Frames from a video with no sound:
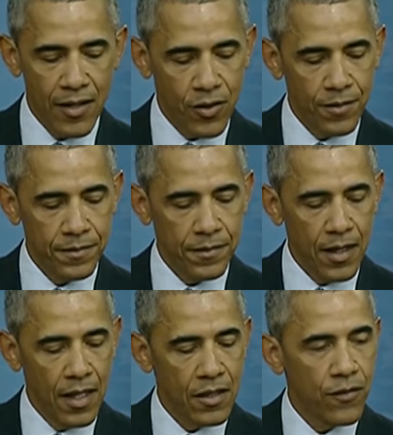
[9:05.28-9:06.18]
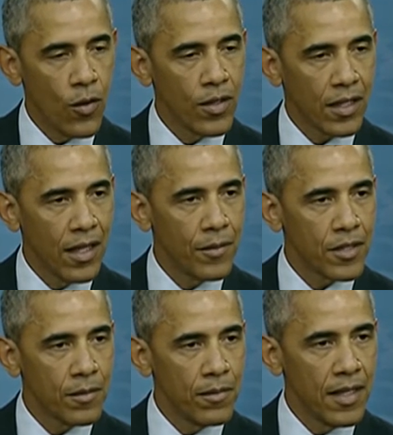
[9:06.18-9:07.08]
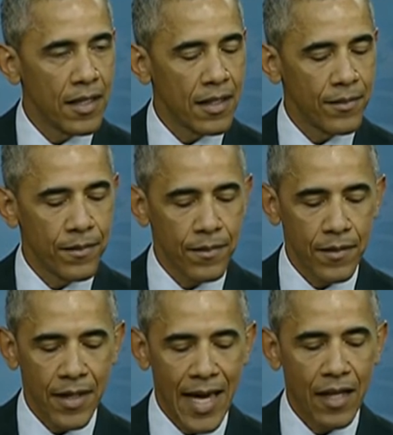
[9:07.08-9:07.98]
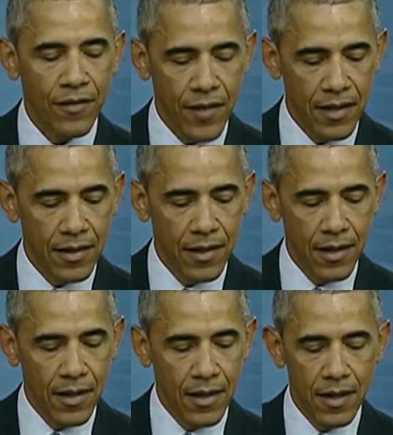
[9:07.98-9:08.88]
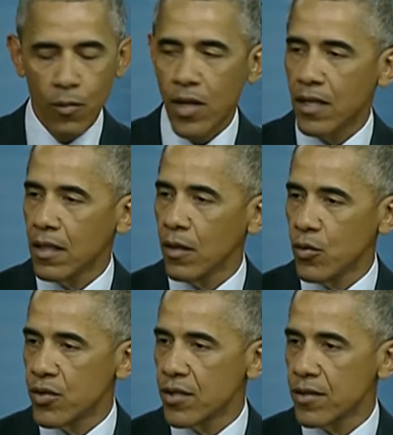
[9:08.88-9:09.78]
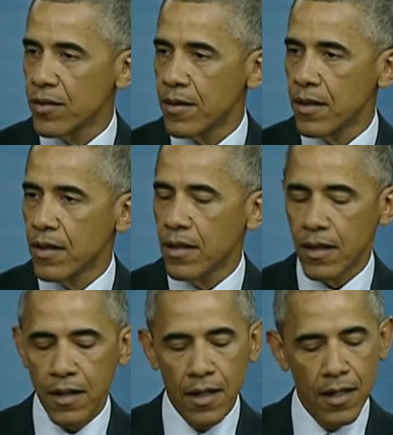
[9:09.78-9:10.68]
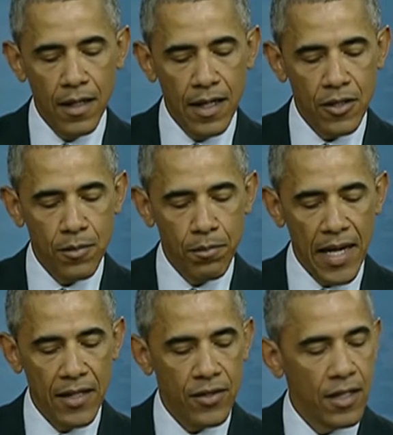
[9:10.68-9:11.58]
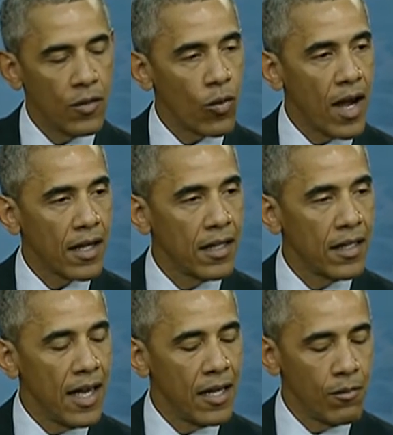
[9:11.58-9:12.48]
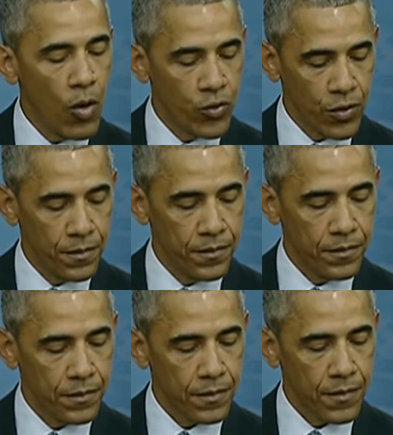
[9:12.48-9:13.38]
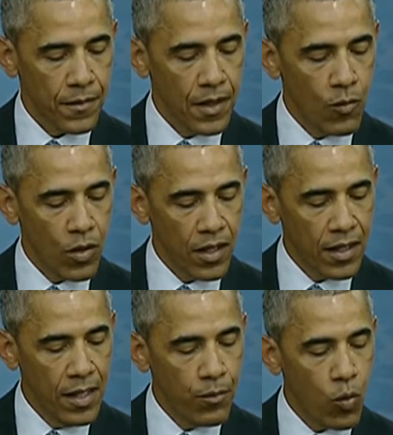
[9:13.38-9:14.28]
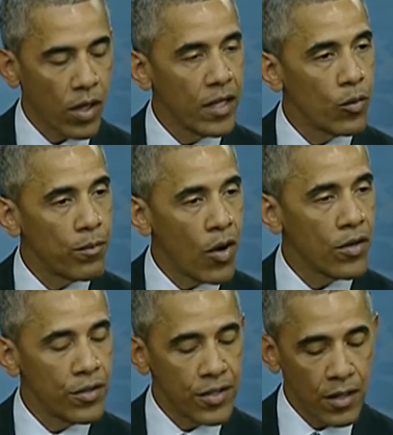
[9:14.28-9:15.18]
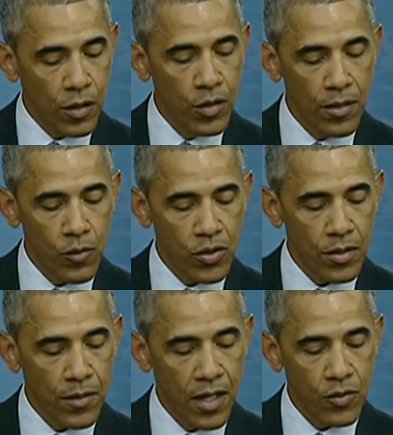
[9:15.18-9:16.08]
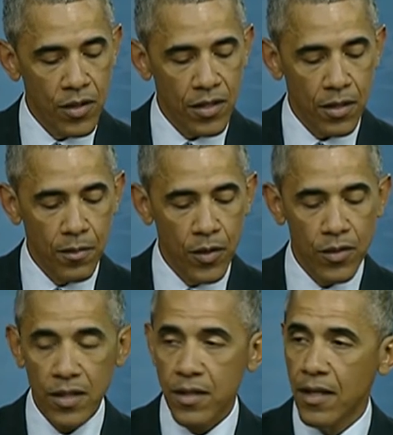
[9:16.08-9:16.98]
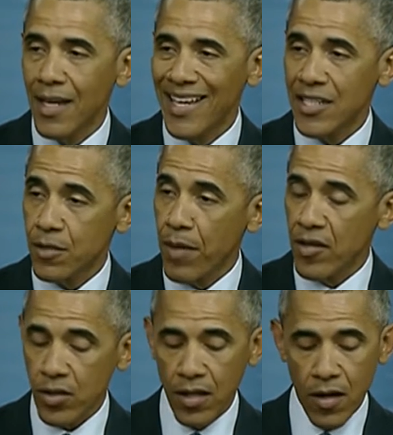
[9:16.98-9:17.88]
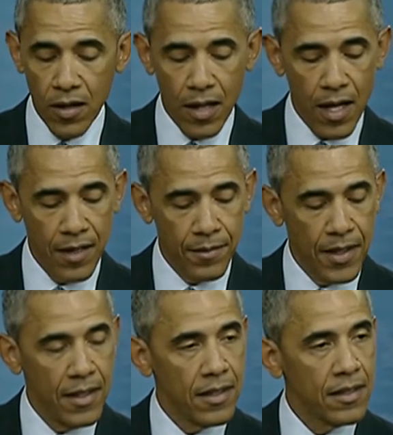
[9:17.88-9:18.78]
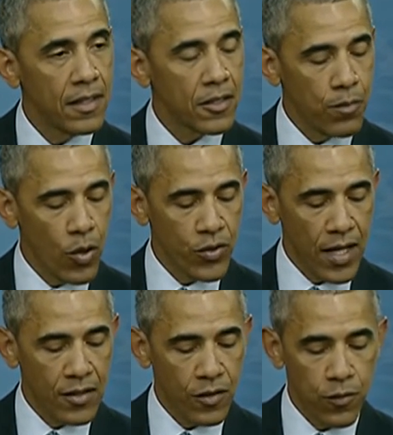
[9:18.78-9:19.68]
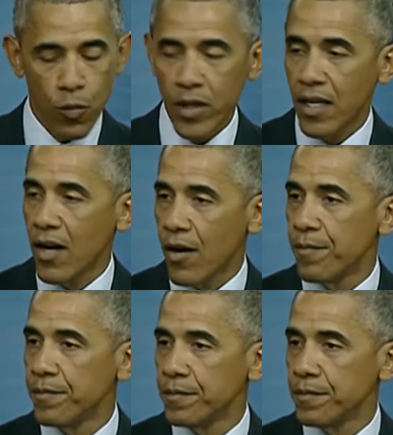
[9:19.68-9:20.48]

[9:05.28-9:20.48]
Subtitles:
ISIL and its phony claims to being a caliphate than when it loses its base in Raqqa and in Mosul. And we're going to keep working with partners, including Muslim countries and communities, especially online, to expose ISIL for what they are: